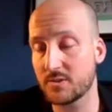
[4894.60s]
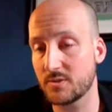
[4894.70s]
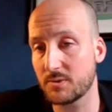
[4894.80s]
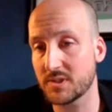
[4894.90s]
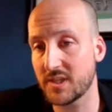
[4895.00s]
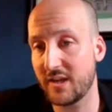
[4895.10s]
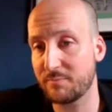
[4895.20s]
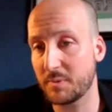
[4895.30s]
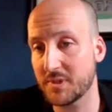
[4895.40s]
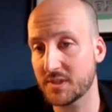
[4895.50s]
ones that
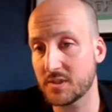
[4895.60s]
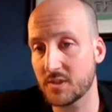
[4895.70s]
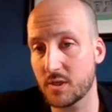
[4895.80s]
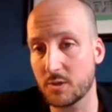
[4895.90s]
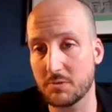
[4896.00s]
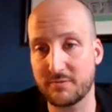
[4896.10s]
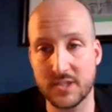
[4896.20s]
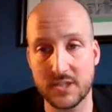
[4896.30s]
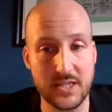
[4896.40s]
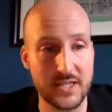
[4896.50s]
have been mentioned, the Global
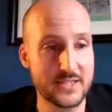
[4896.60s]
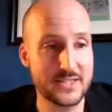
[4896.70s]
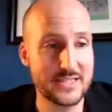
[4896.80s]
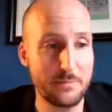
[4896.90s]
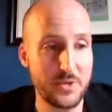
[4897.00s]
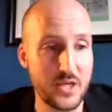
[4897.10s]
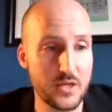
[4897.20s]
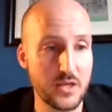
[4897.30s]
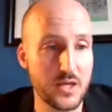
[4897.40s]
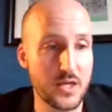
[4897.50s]
Fund and
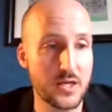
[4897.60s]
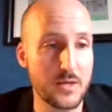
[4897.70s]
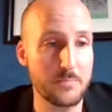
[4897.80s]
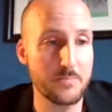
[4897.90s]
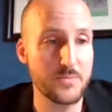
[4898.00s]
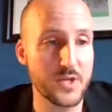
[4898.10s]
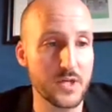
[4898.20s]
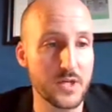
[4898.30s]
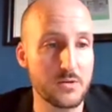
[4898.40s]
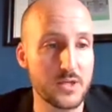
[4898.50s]
CEPI,
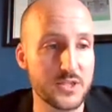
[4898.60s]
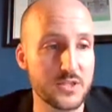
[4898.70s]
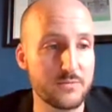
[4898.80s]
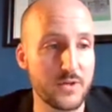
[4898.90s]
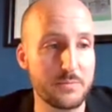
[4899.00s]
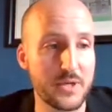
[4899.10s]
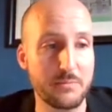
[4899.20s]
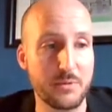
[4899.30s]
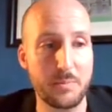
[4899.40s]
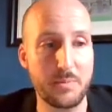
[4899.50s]
the Coalition for
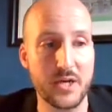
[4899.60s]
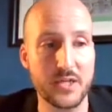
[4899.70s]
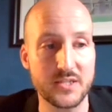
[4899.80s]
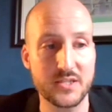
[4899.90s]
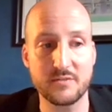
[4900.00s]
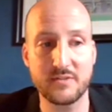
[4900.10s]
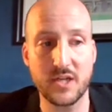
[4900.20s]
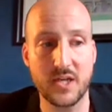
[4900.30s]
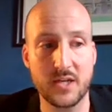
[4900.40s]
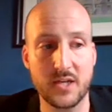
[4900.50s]
Epidemic Preparedness
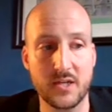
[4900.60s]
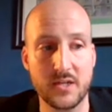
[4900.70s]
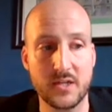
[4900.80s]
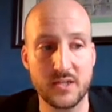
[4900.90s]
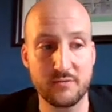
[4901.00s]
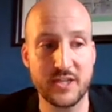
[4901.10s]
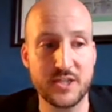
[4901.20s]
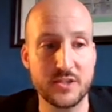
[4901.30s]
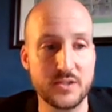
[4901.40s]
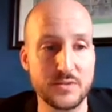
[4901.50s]

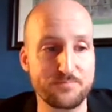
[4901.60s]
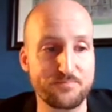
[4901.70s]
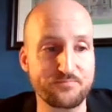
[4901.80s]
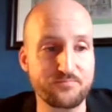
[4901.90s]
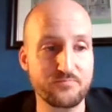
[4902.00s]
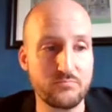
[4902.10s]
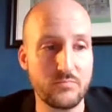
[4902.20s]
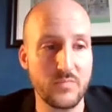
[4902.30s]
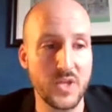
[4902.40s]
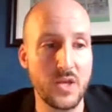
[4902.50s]
Innovations.
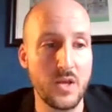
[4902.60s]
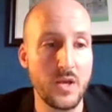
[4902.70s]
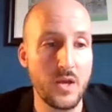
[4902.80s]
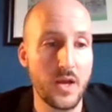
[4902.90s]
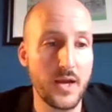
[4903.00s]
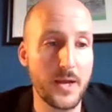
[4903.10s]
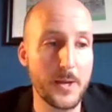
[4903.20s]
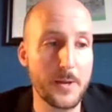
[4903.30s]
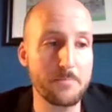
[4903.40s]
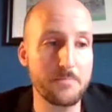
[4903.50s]

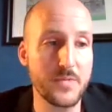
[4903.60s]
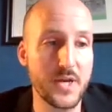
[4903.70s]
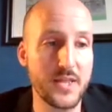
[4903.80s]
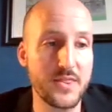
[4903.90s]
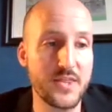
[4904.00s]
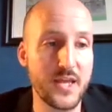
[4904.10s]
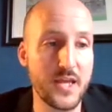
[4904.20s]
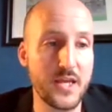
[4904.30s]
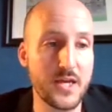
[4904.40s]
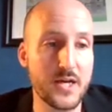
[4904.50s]
And
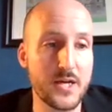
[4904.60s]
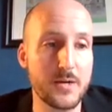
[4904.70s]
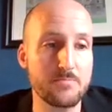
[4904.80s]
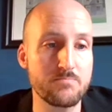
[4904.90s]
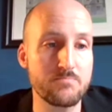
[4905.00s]
they